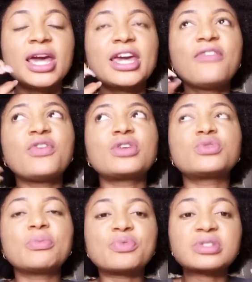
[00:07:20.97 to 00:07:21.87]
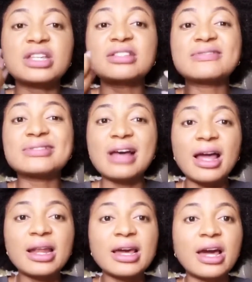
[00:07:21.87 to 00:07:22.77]
if you're doing protective
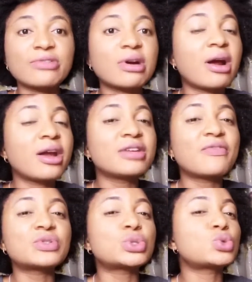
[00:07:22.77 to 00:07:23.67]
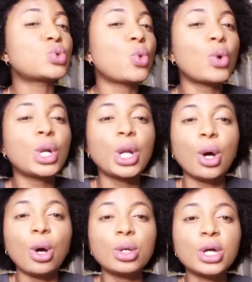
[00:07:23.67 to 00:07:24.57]
styling and you're carrying it for so
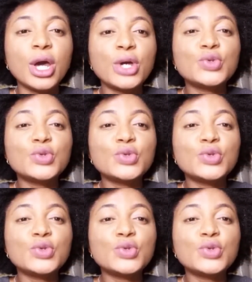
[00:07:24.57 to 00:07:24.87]
long,